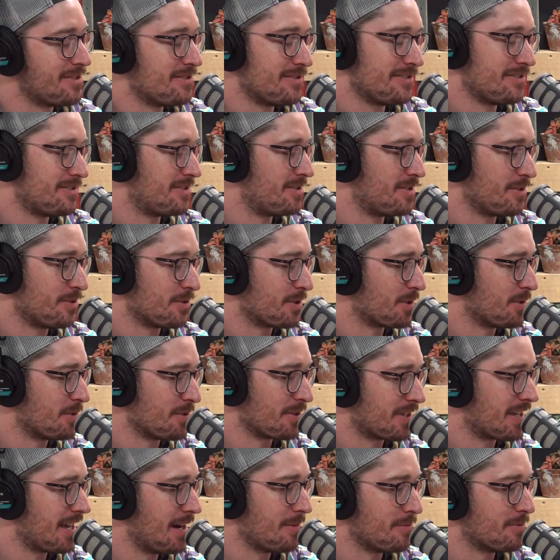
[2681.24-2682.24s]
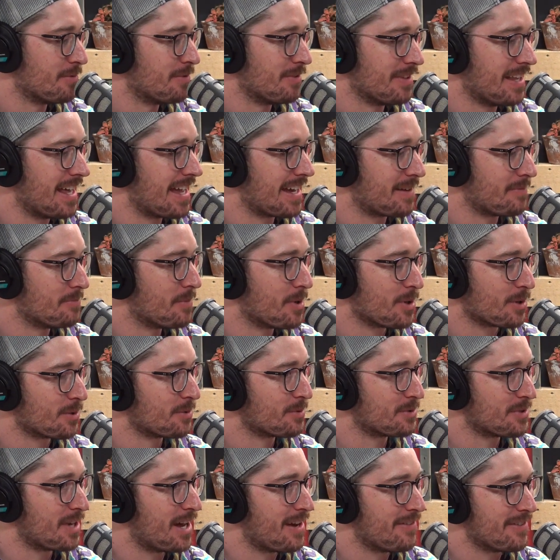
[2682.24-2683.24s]
You're not talking to a couple of leg
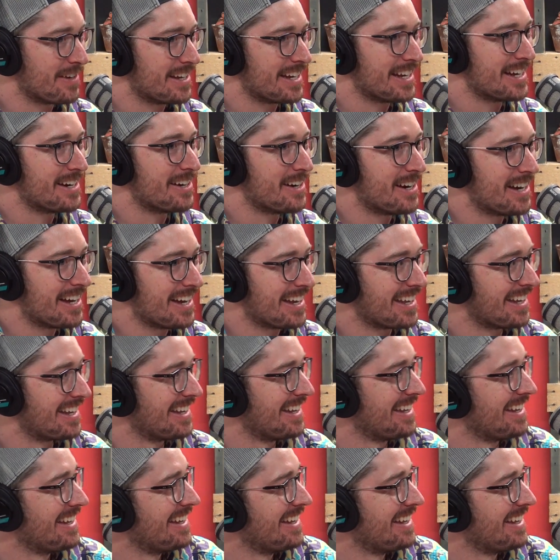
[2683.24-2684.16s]
models over here, eh?